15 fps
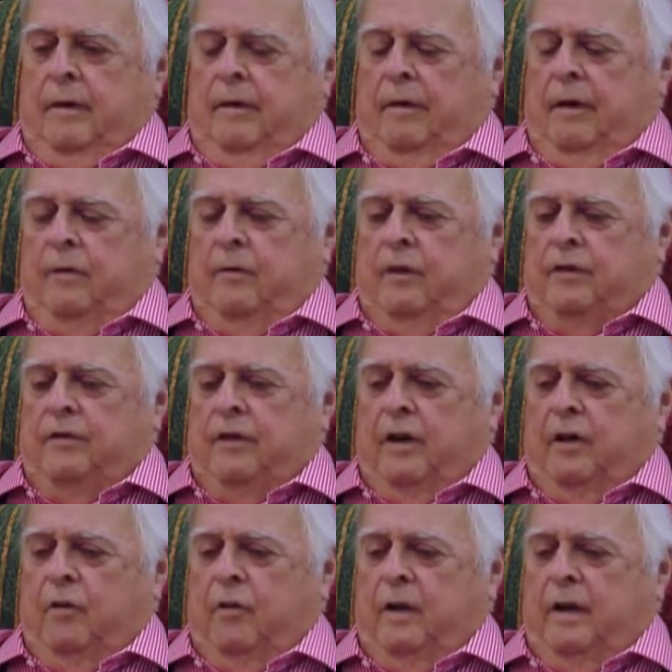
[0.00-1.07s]
then we
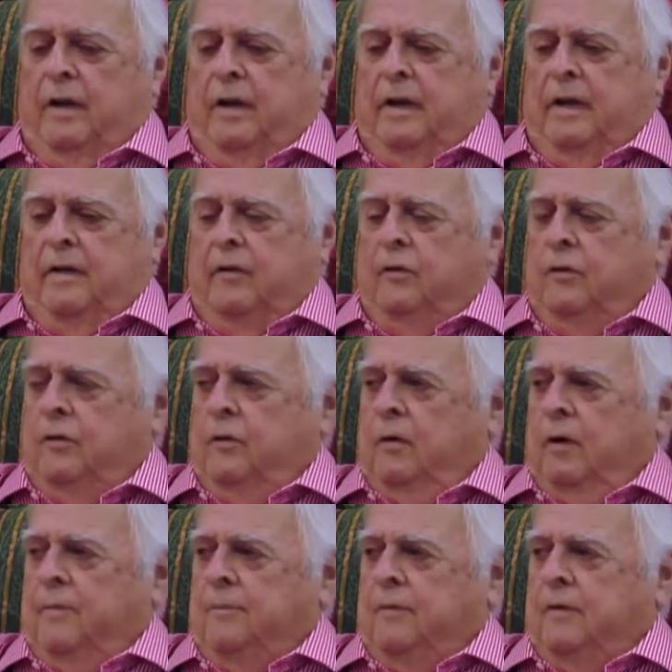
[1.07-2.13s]
segued
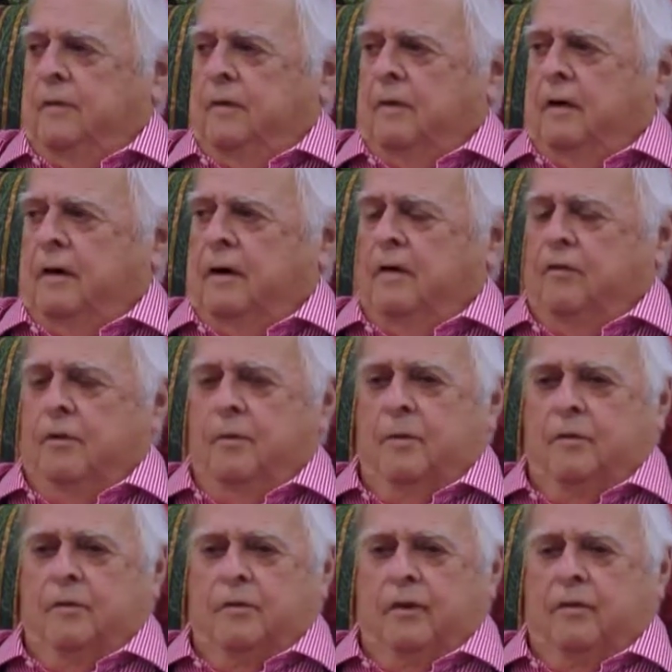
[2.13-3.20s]
into um, the Country
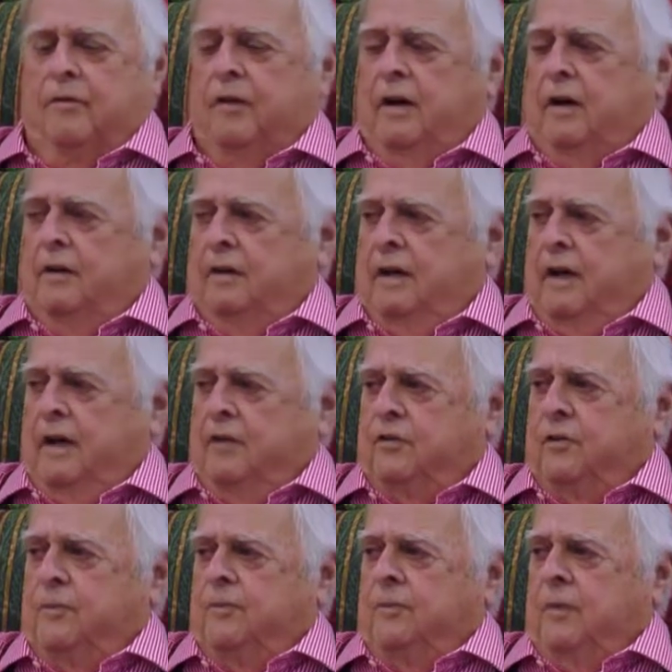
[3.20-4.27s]
Music
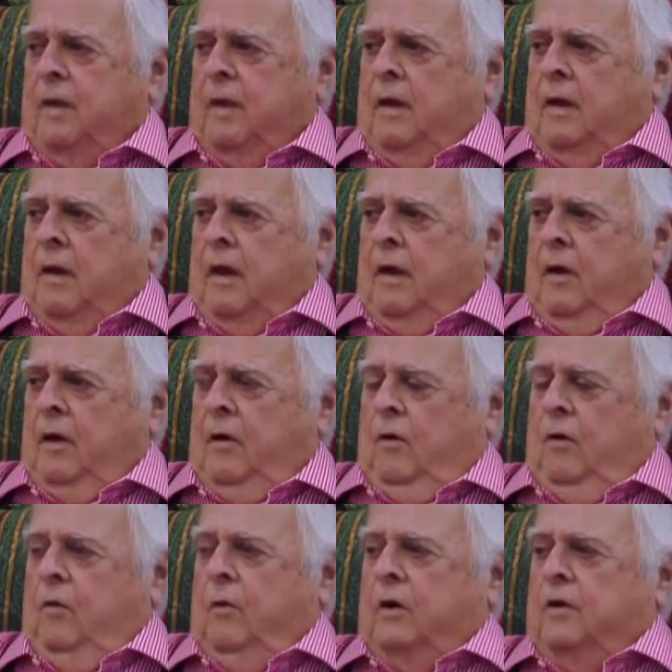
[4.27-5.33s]
Foundation,
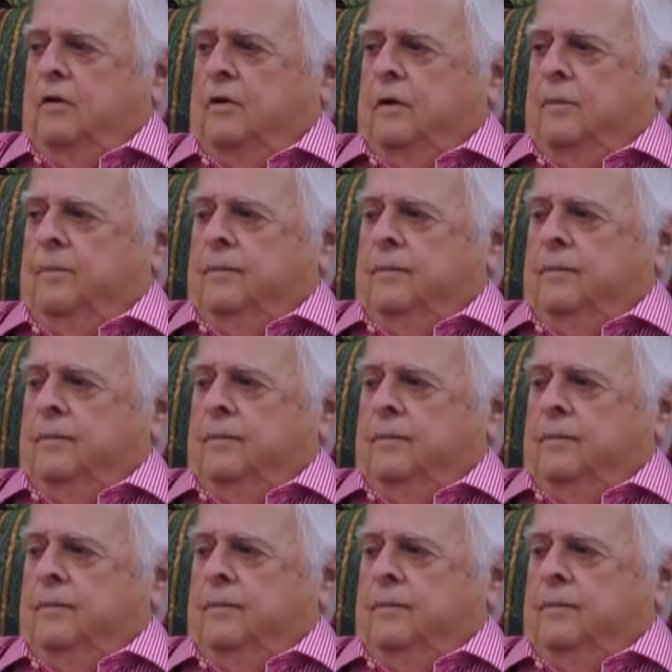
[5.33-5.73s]
which